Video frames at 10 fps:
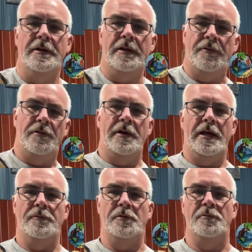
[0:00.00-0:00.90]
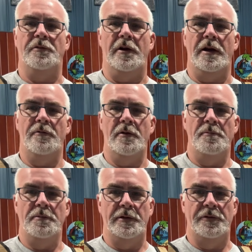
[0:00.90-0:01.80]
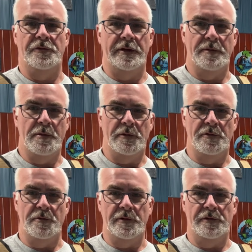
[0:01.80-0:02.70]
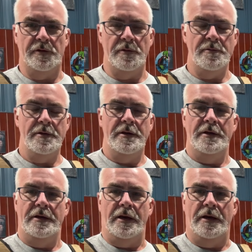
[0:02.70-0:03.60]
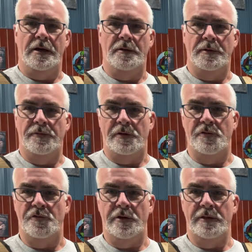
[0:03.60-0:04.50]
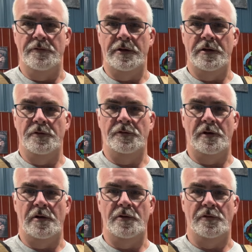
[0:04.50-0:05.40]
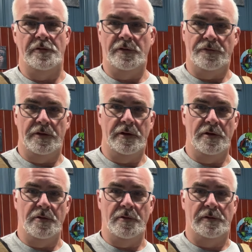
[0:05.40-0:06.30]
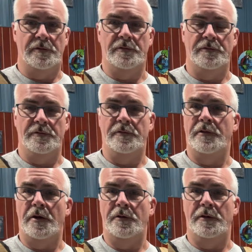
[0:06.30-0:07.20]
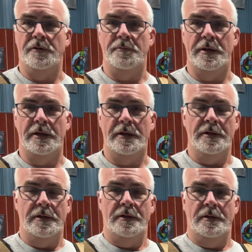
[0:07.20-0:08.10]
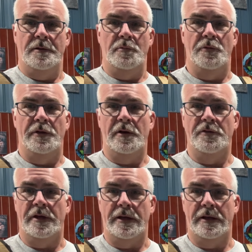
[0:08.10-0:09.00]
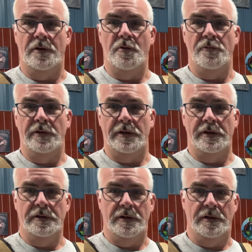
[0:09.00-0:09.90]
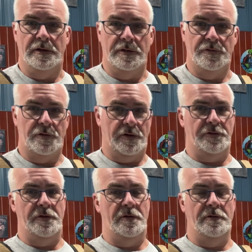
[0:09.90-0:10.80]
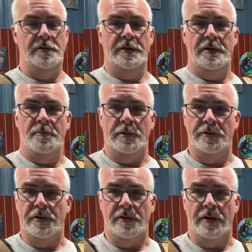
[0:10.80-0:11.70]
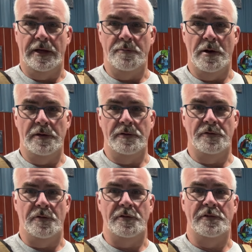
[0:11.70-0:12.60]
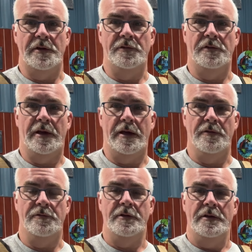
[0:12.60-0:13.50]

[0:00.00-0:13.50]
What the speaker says: If you're not a subscriber, please think about doing so. If you're enjoying the video series or this video and found it to be both entertaining and hopefully instructional, please hit the like button. It's always nice to have